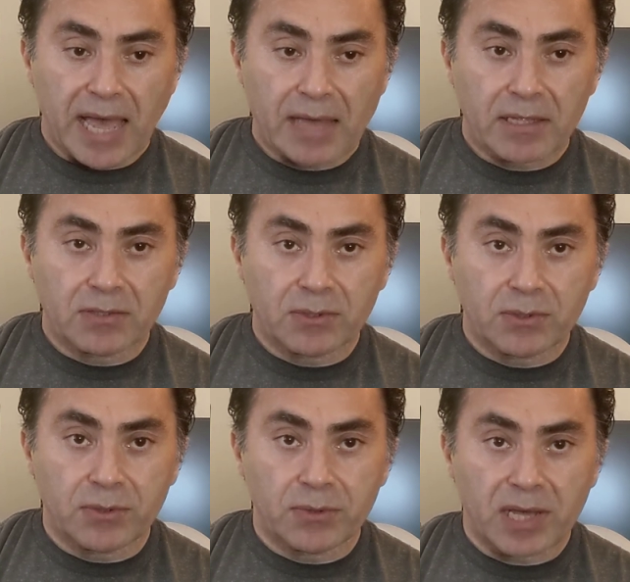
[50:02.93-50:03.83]
now that
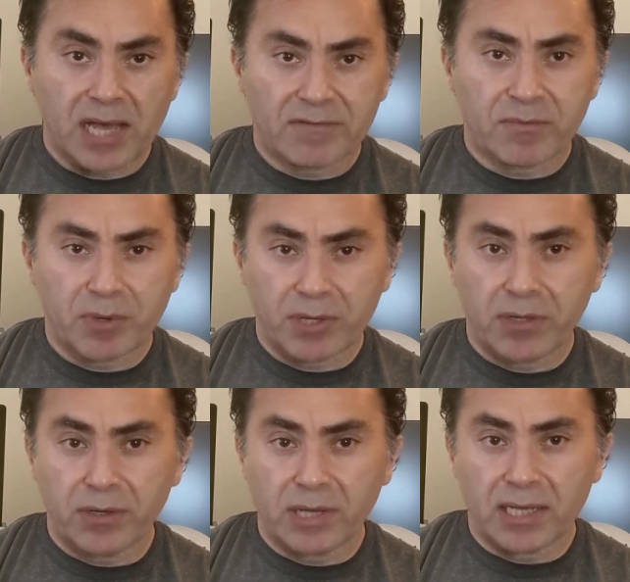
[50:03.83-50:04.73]
you have a pretty
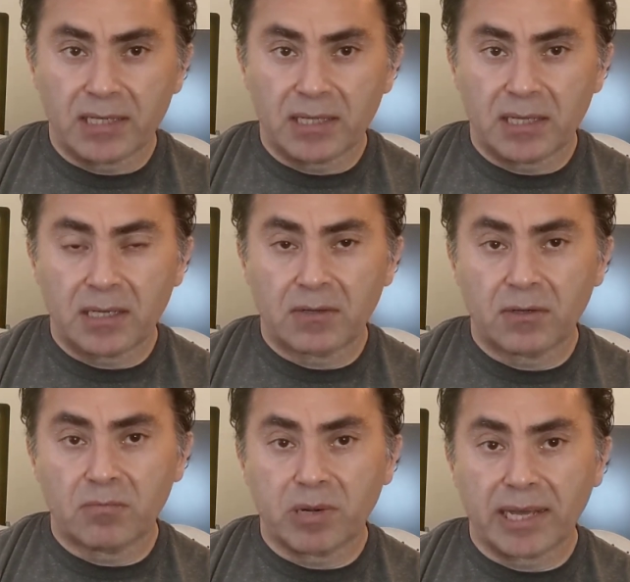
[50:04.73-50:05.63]
good idea and a
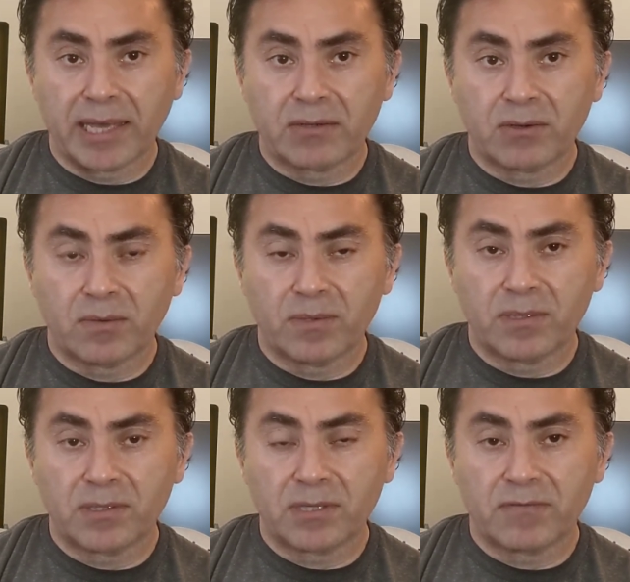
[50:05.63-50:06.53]
good plan, hopefully
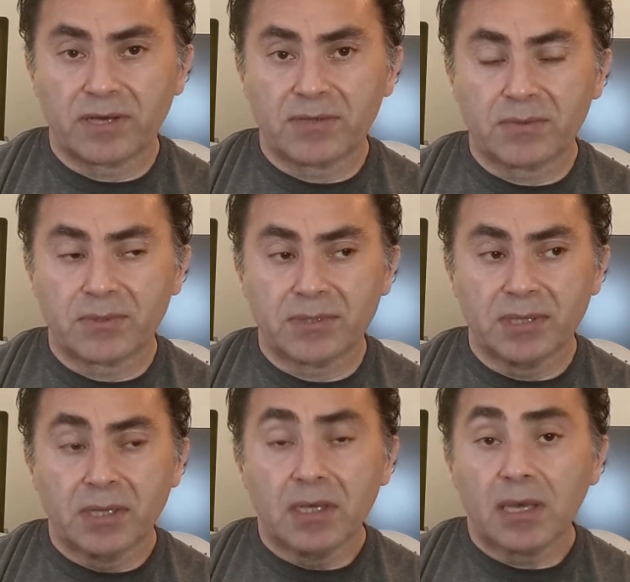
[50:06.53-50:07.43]
this advice was
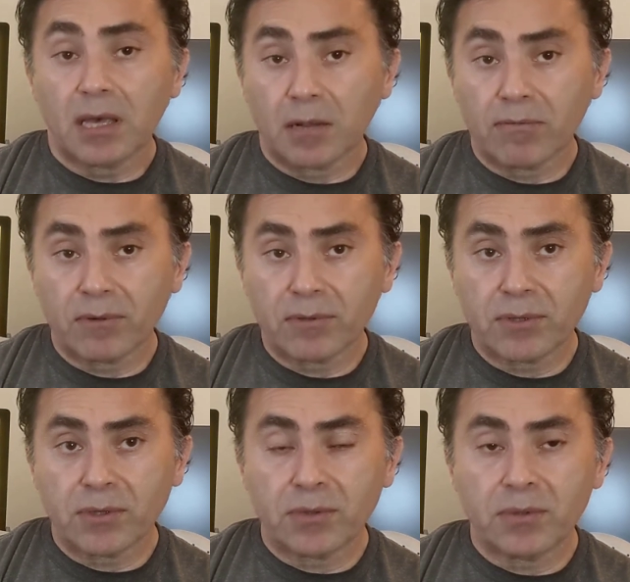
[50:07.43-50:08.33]
helpful to
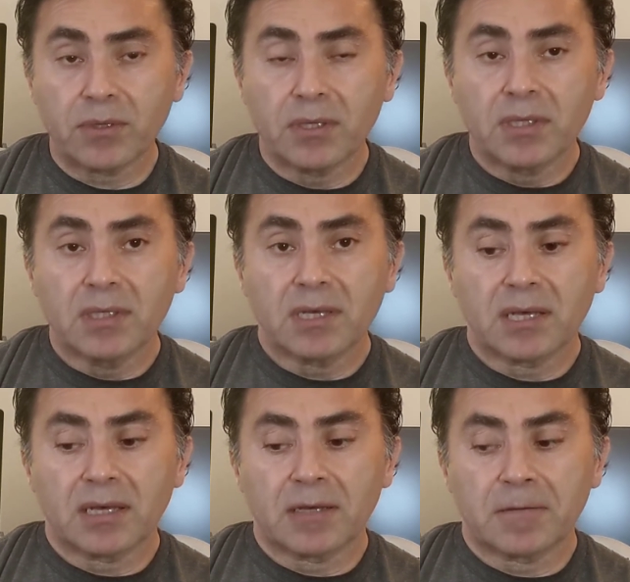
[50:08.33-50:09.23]
you
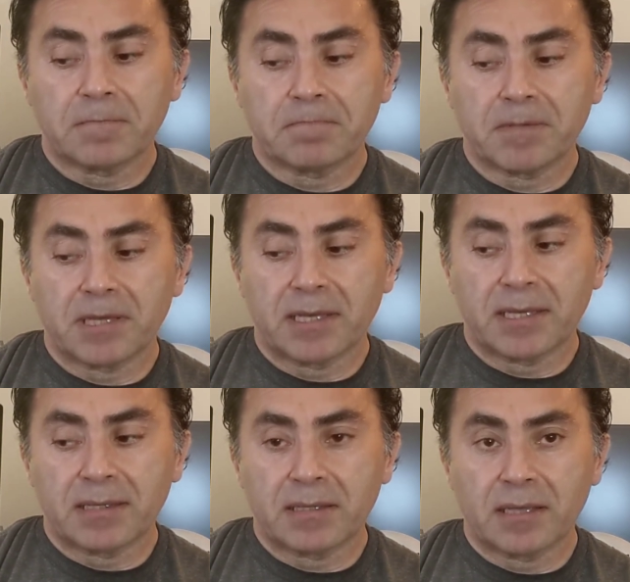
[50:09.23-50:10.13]

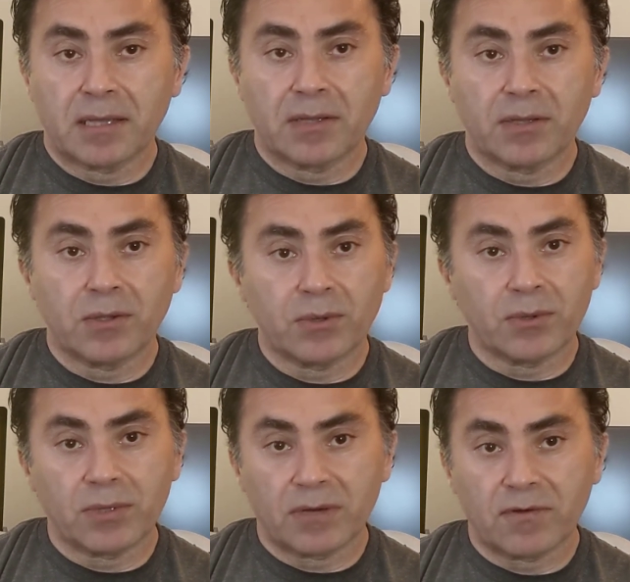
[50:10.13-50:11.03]
and getting
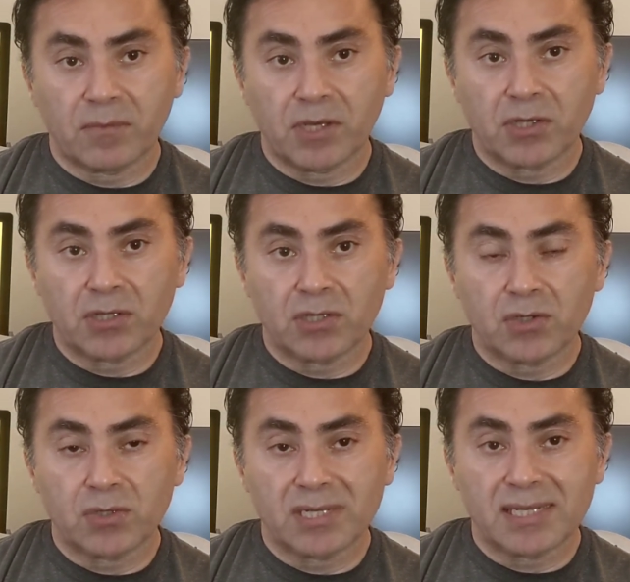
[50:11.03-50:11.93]
you the information that
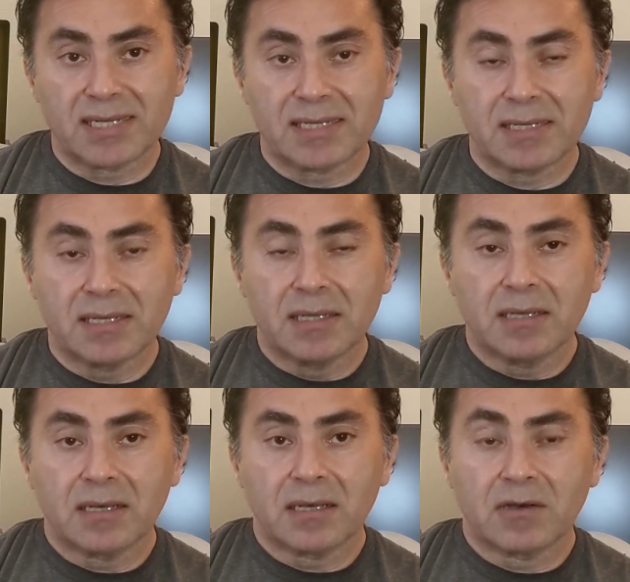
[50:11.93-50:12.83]
you need.
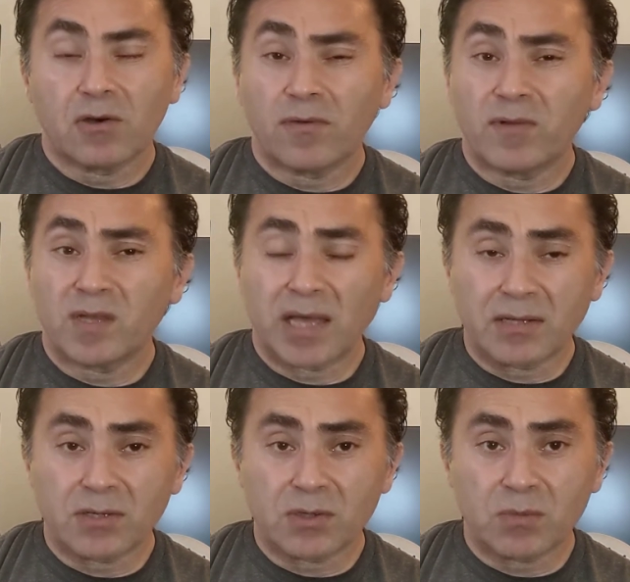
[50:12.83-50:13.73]
Hopefully it
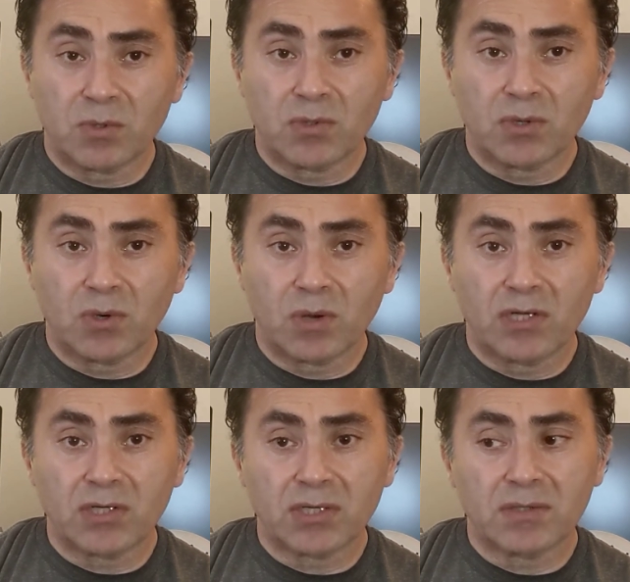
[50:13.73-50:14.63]
answers most of your
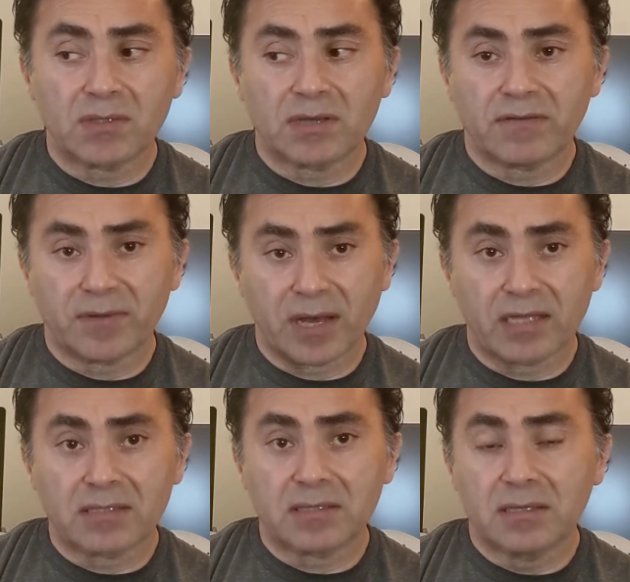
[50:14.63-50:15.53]
questions. If
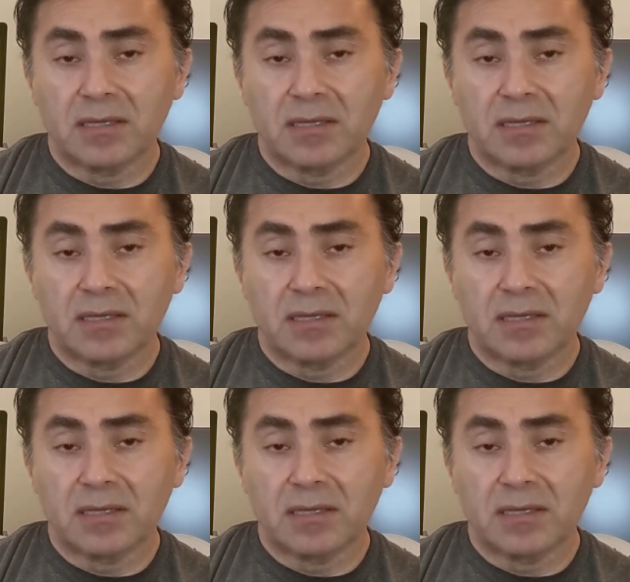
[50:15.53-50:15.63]
not,